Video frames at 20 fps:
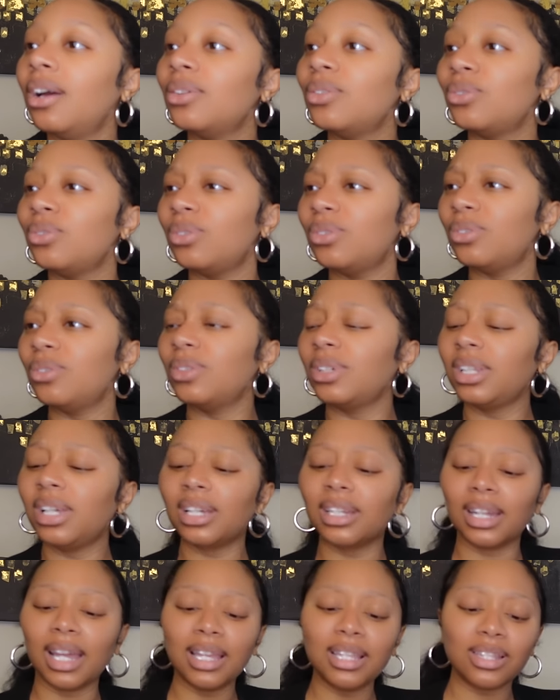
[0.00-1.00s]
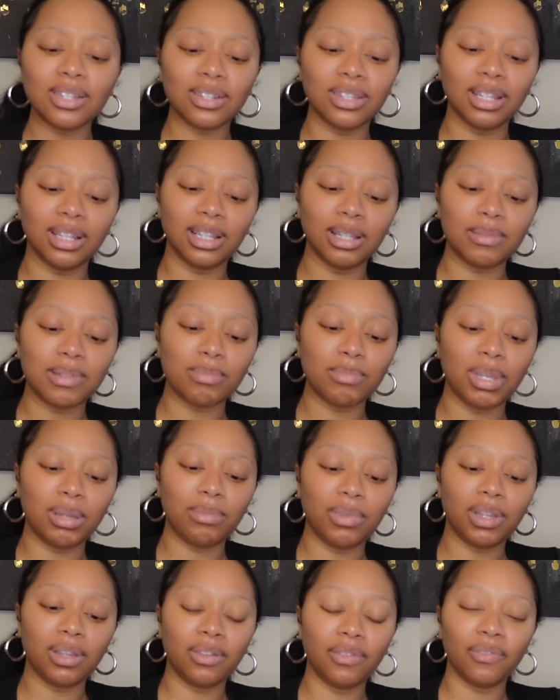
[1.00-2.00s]
Ooh, it looks nice on your lips,
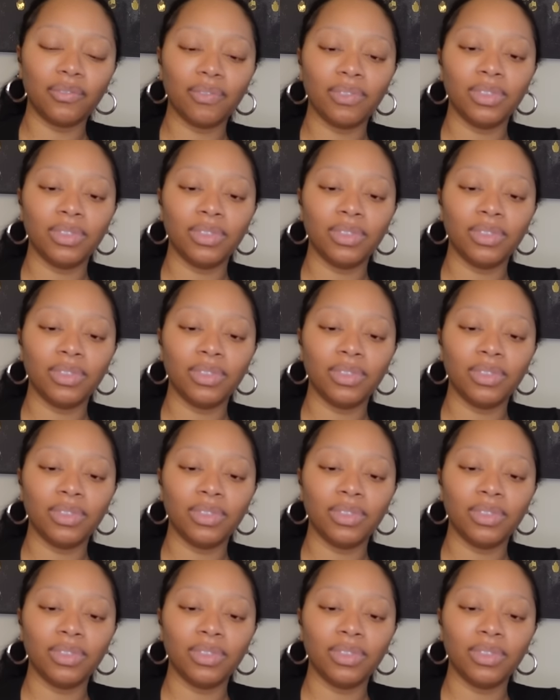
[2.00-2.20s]
Mimi.